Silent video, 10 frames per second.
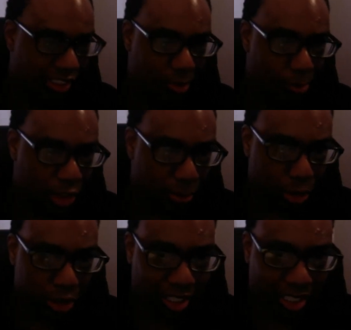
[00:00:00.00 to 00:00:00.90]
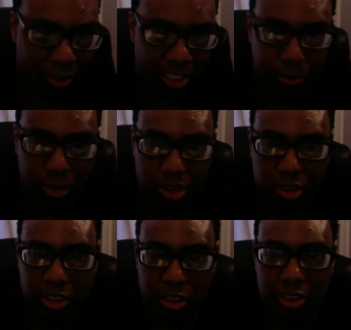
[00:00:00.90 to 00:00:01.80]
tell me about your music? What kind of music
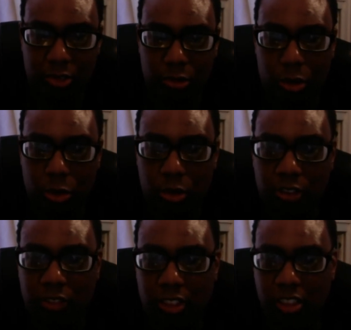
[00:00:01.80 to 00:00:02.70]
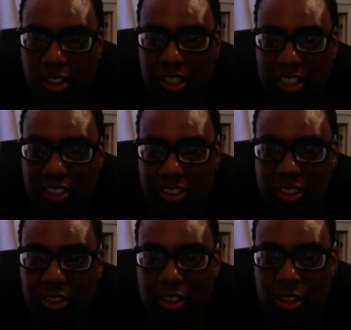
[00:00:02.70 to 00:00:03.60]
that you like to record? Because
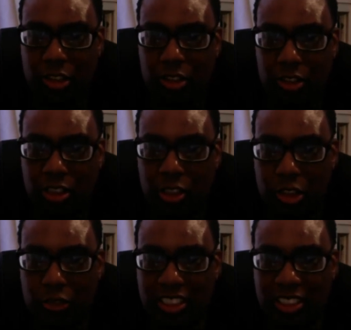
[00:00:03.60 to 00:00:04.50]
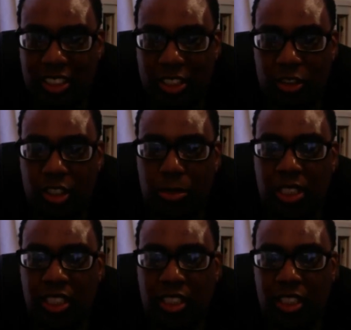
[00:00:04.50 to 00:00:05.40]
you're such a great singer. I saw you
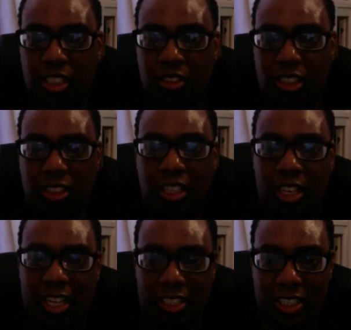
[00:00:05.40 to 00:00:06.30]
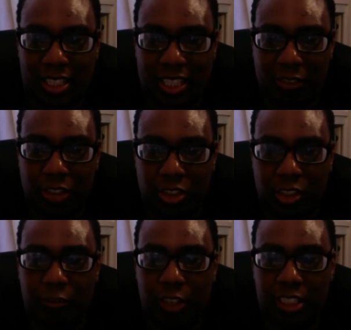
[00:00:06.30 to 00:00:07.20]
being in, like I love the
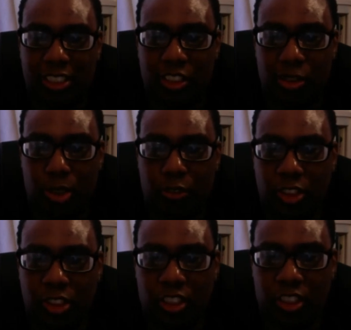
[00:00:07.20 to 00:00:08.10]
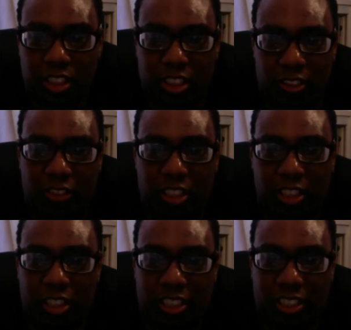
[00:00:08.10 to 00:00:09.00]
song Fire. That's a beautiful song,
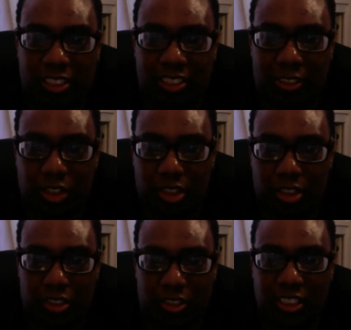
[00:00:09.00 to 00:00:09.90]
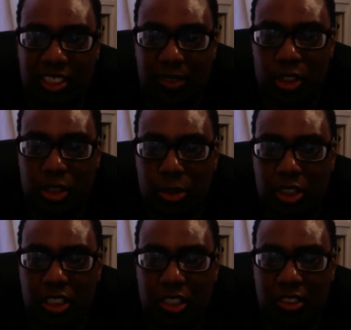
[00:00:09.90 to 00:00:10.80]
And that was so. Can you tell me about your
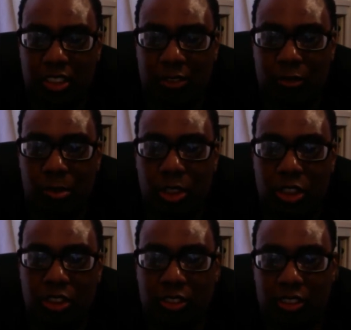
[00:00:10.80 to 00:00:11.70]
music, and what made you?